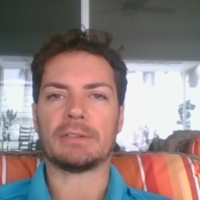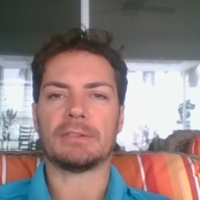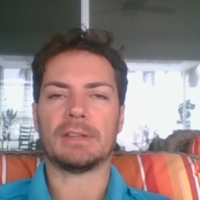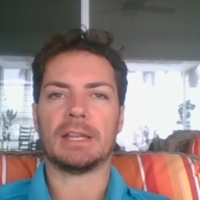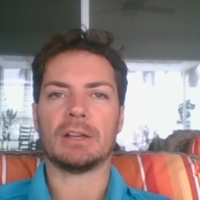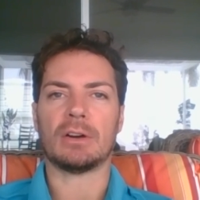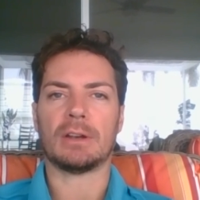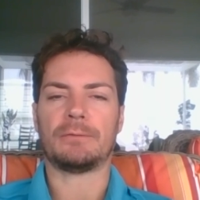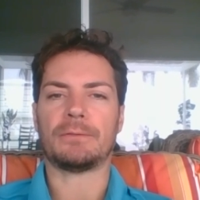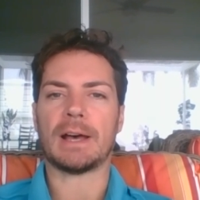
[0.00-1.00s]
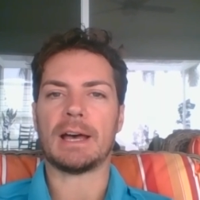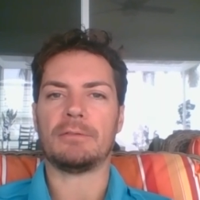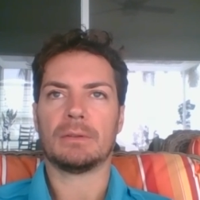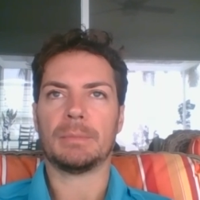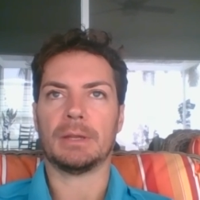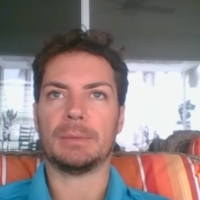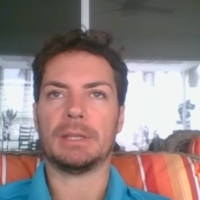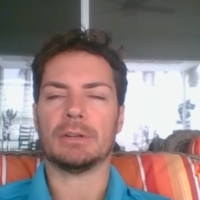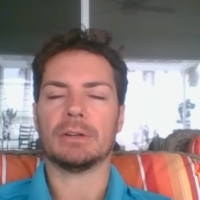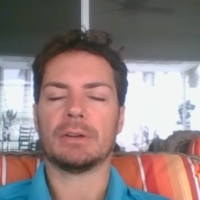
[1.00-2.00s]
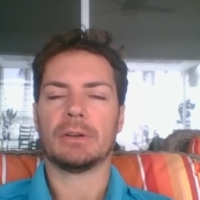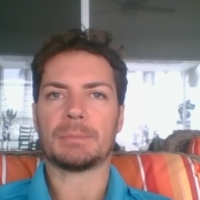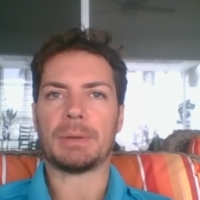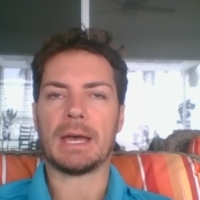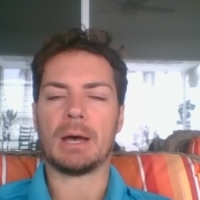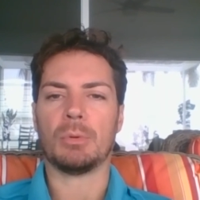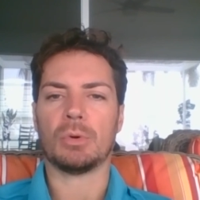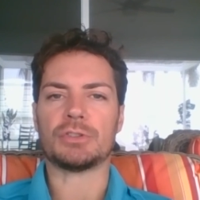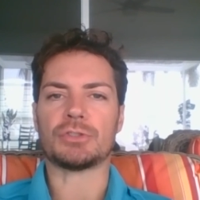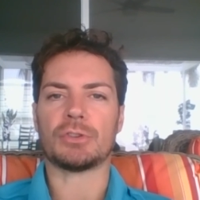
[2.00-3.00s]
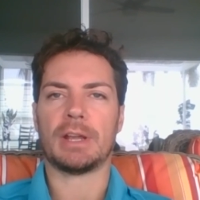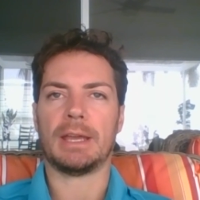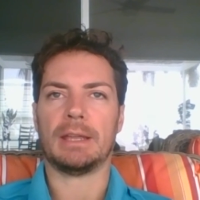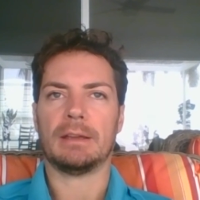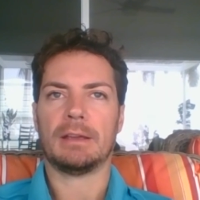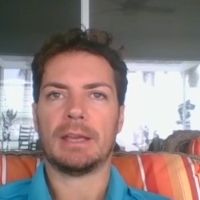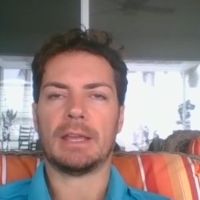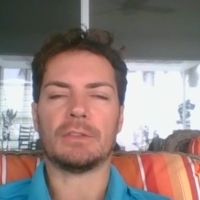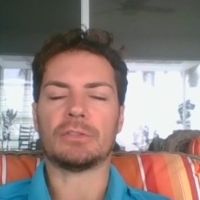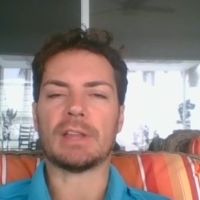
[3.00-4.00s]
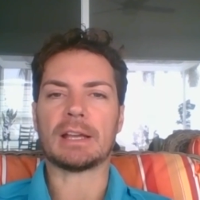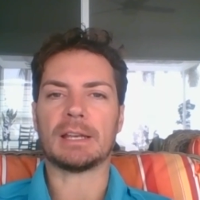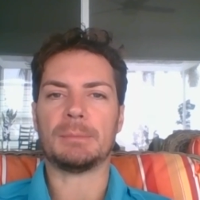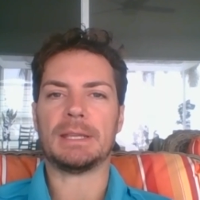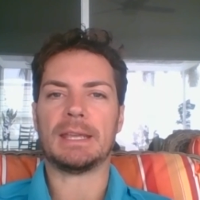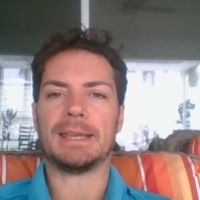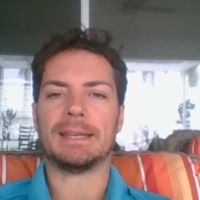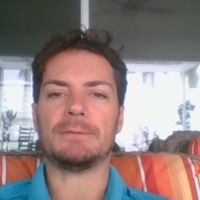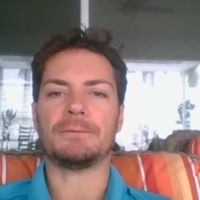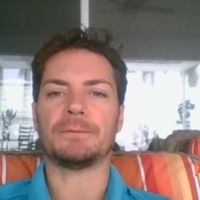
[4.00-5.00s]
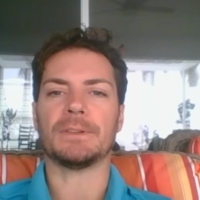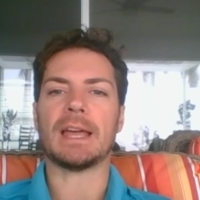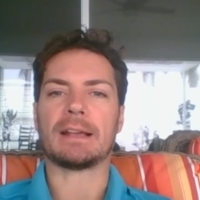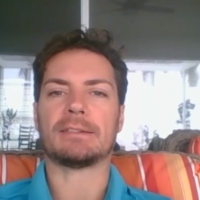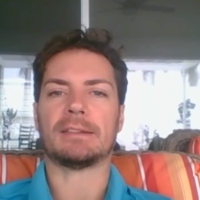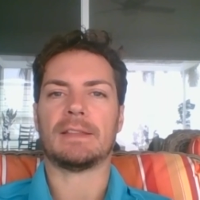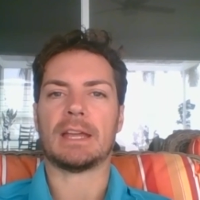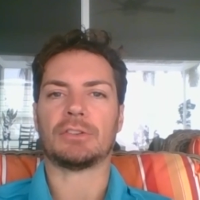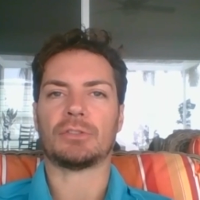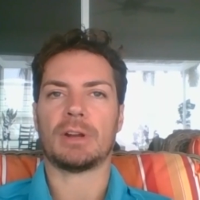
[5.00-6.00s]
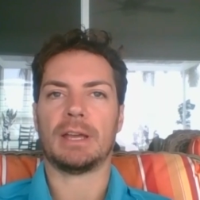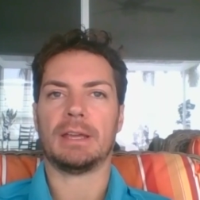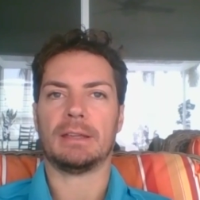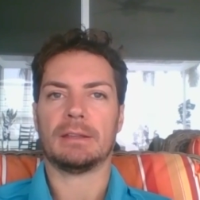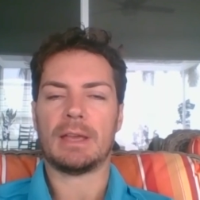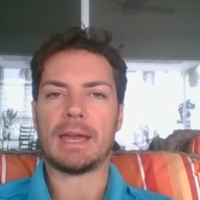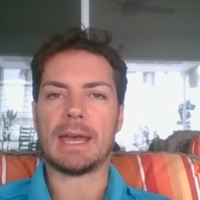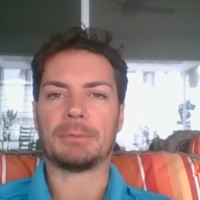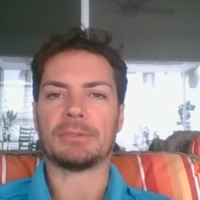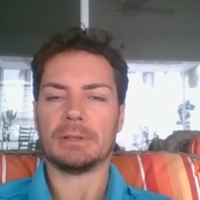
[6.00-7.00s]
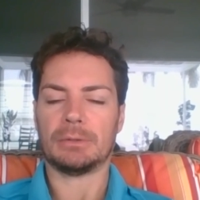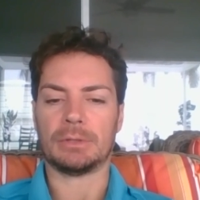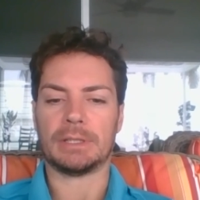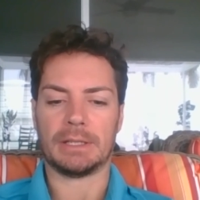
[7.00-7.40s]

sitting on a five millimeter PAL board tray, and there's not going to be any flex in that tray. Absolutely